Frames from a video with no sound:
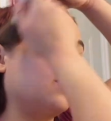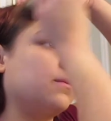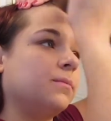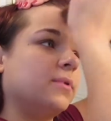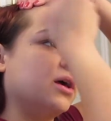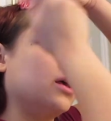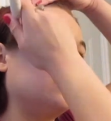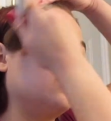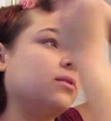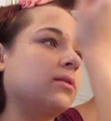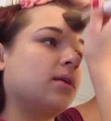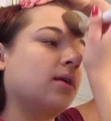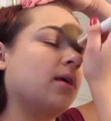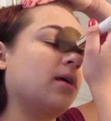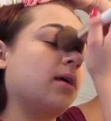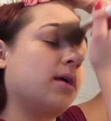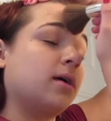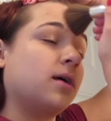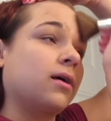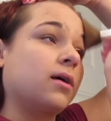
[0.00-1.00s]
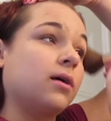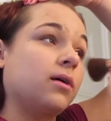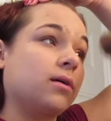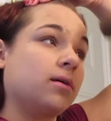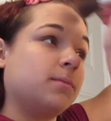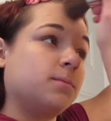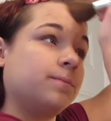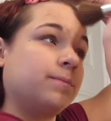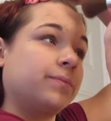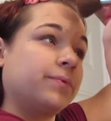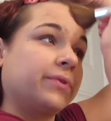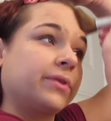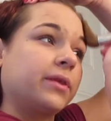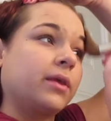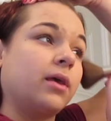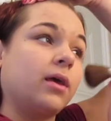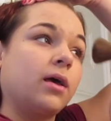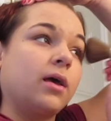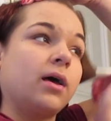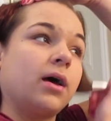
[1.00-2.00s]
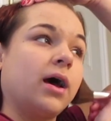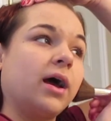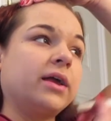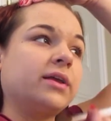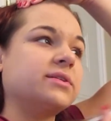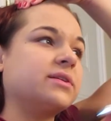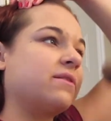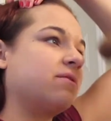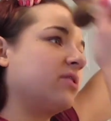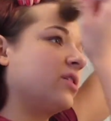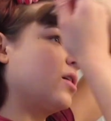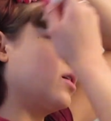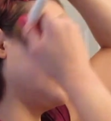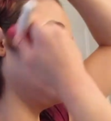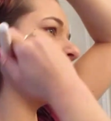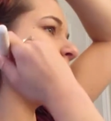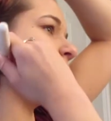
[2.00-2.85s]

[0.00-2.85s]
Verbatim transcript: but um, I just haven't gotten